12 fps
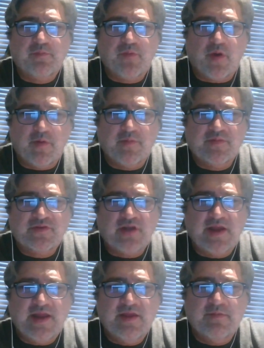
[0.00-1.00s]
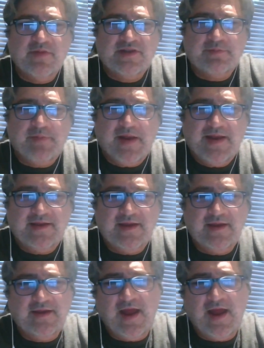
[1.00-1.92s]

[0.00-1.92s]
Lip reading: problems in the municipality.